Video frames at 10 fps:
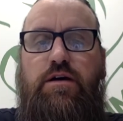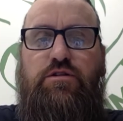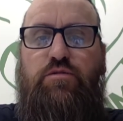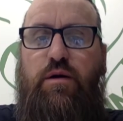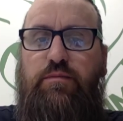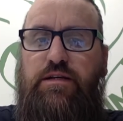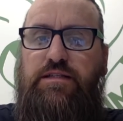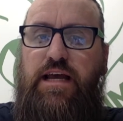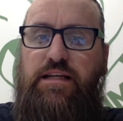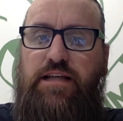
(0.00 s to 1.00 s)
So remember to
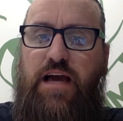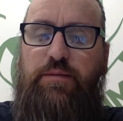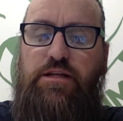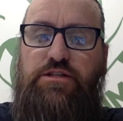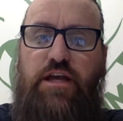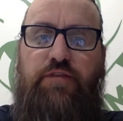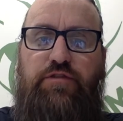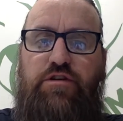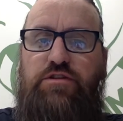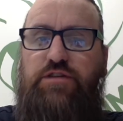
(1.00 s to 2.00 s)
take time each day
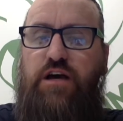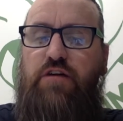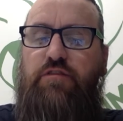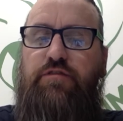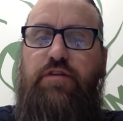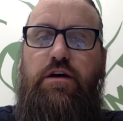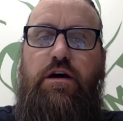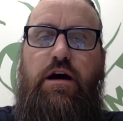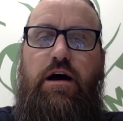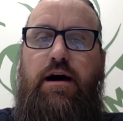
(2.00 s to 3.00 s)
for yourself,
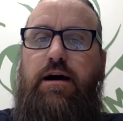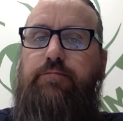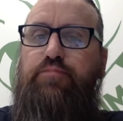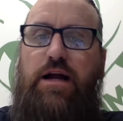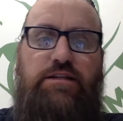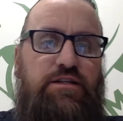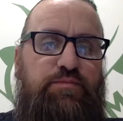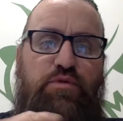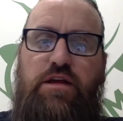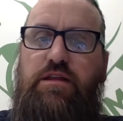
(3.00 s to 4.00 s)
uh, practice
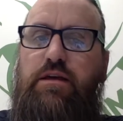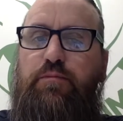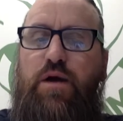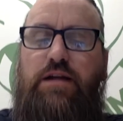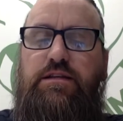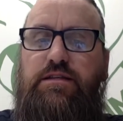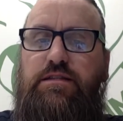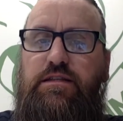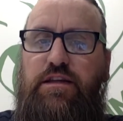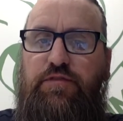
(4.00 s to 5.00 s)
breathing, practice
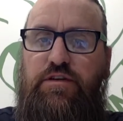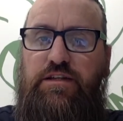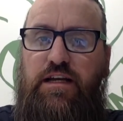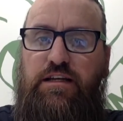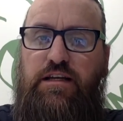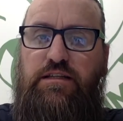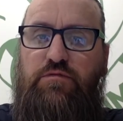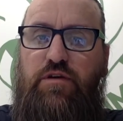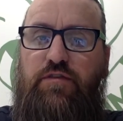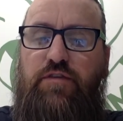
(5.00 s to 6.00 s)
the different techniques
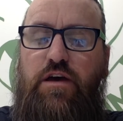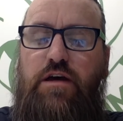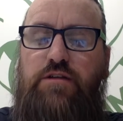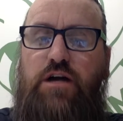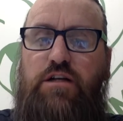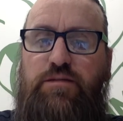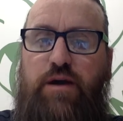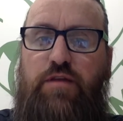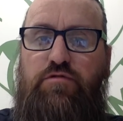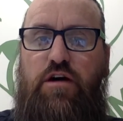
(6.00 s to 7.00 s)
that we've talked
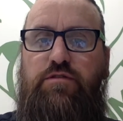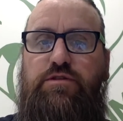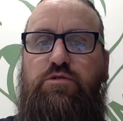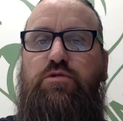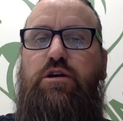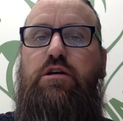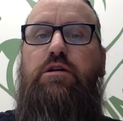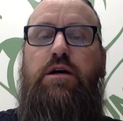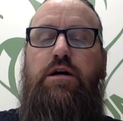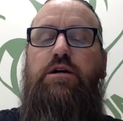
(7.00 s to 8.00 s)
about throughout the school
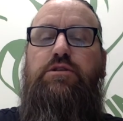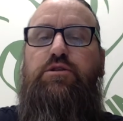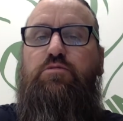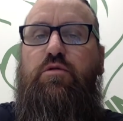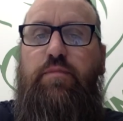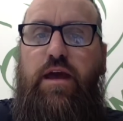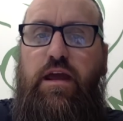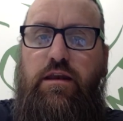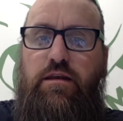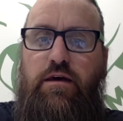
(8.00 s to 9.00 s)
year to
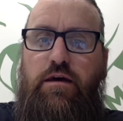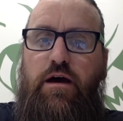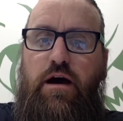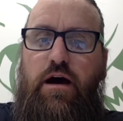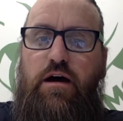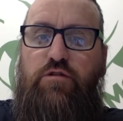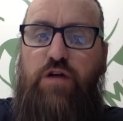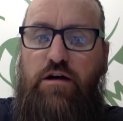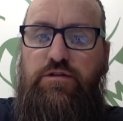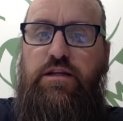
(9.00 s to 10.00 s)
remain uh,
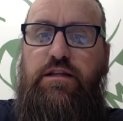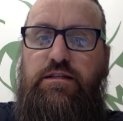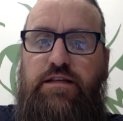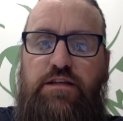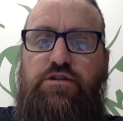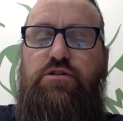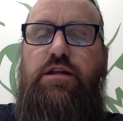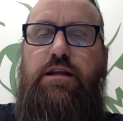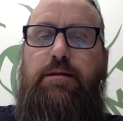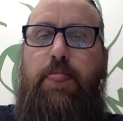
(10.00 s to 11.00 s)
grounded and centered
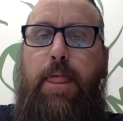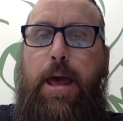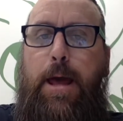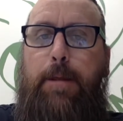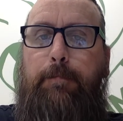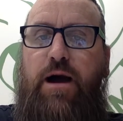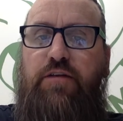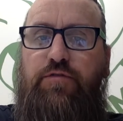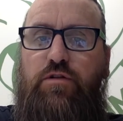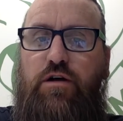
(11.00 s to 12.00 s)
and, and
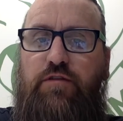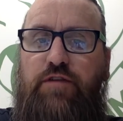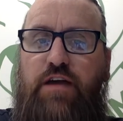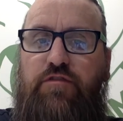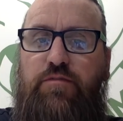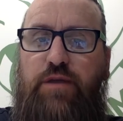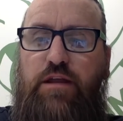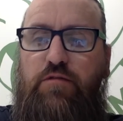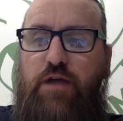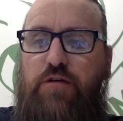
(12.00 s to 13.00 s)
mindful of
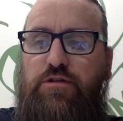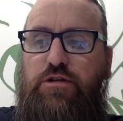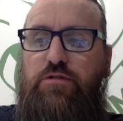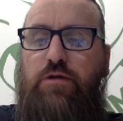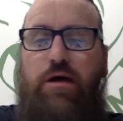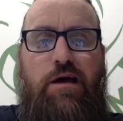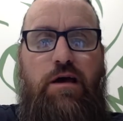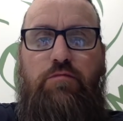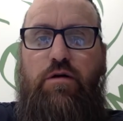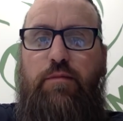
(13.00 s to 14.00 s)
everybody around you.
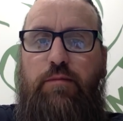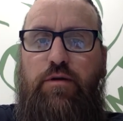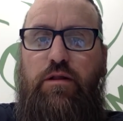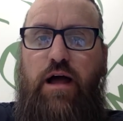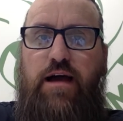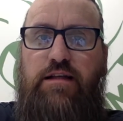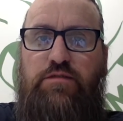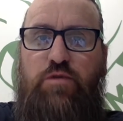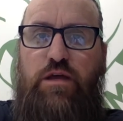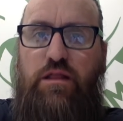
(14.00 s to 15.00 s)
Remember,
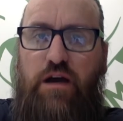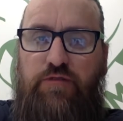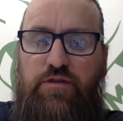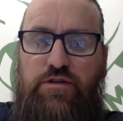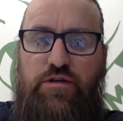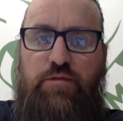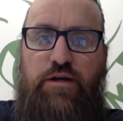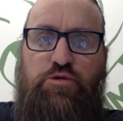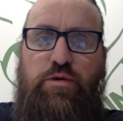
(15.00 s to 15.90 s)
Lions, we love you so much.